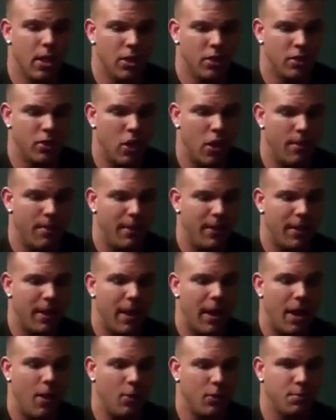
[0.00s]
So I mean,
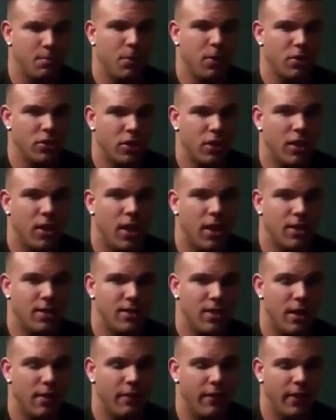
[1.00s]
I was pushing a lot of
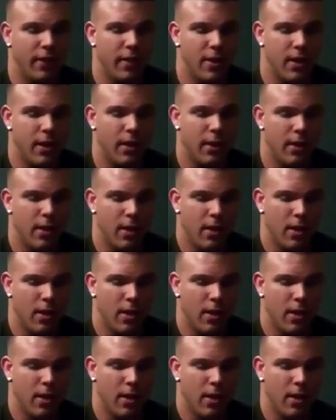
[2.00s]
stuff, and a